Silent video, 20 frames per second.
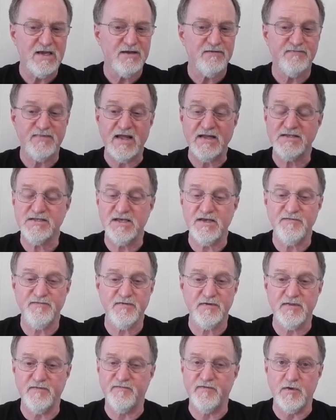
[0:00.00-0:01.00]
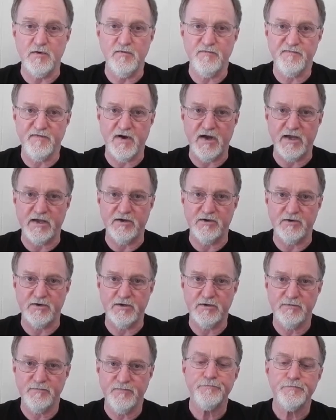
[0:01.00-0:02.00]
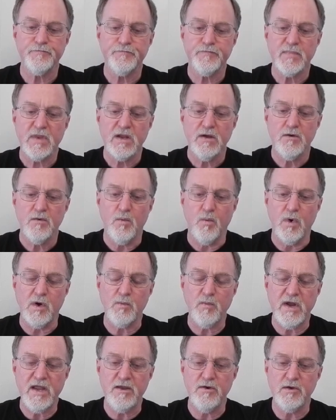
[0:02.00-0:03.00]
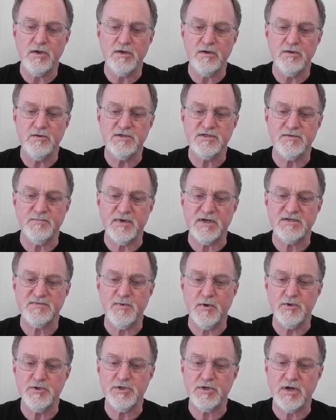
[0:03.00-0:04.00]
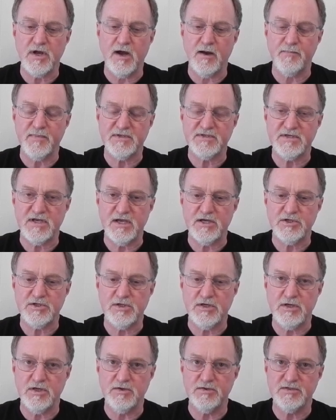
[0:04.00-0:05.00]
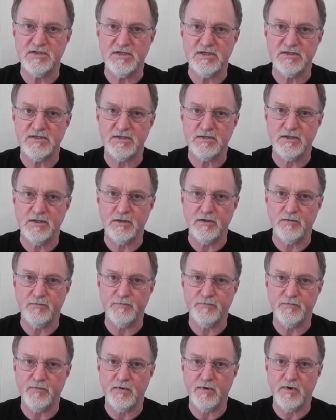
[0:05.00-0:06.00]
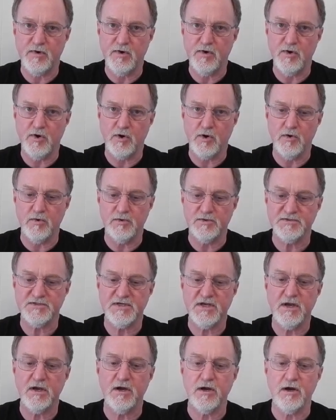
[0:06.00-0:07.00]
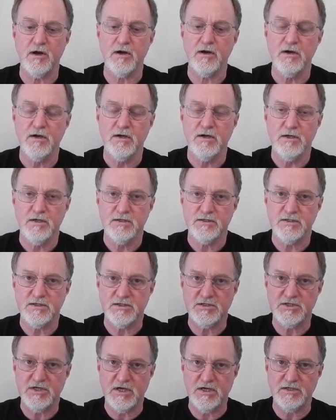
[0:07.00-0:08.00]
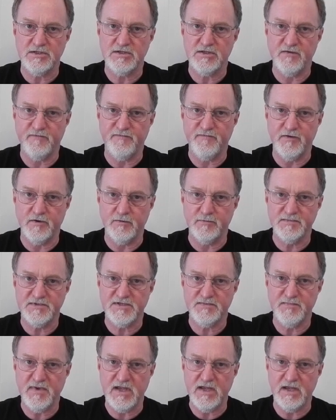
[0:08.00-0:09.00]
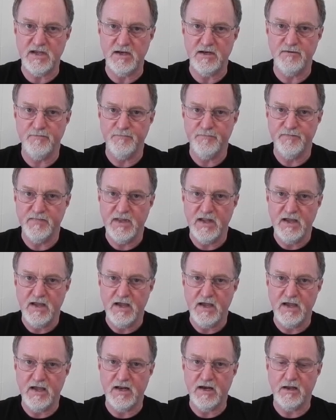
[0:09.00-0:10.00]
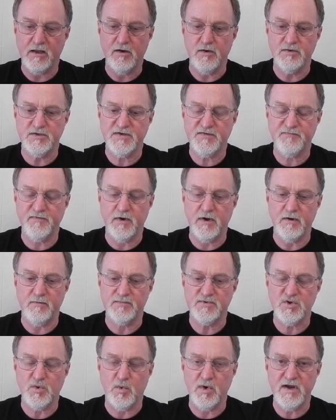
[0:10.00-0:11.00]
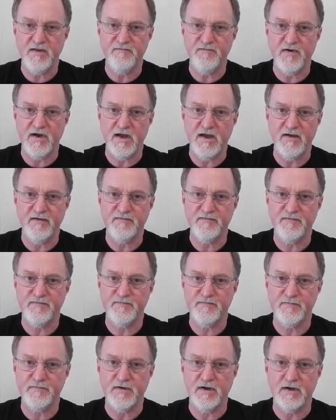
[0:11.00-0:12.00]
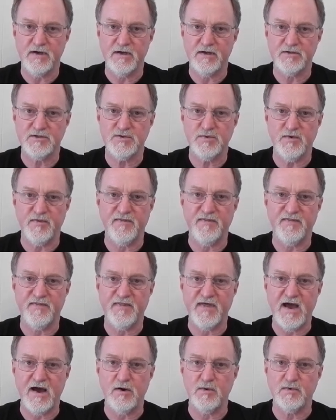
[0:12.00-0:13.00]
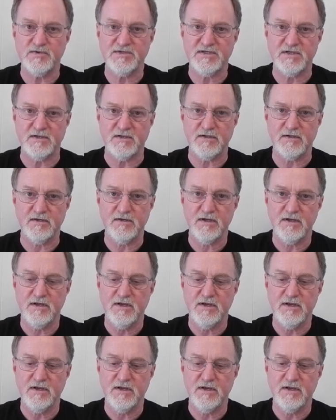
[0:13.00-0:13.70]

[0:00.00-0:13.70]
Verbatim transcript: That's it for the viewfinder. One way you can do some exposure compensation, use this little knurls here to change the film speed, and it goes from 25 to 1,000,